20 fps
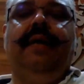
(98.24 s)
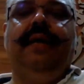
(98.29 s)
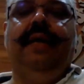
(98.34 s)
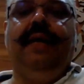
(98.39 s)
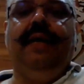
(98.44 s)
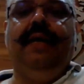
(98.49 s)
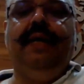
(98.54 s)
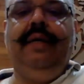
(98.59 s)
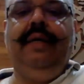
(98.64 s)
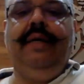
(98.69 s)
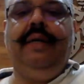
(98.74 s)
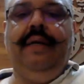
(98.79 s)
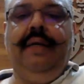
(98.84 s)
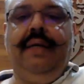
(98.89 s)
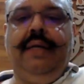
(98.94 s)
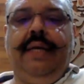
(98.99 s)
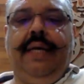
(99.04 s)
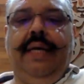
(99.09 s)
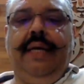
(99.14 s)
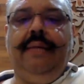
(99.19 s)
current
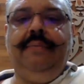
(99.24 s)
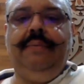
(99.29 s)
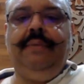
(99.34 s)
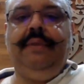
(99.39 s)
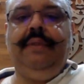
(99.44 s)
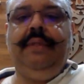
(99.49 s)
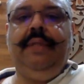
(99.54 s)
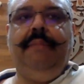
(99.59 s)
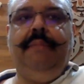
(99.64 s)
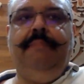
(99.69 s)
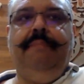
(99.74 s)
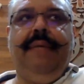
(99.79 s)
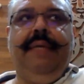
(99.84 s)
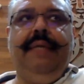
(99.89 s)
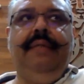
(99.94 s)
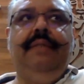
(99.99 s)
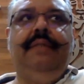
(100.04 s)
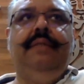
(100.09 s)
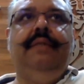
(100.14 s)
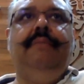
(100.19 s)
times, the best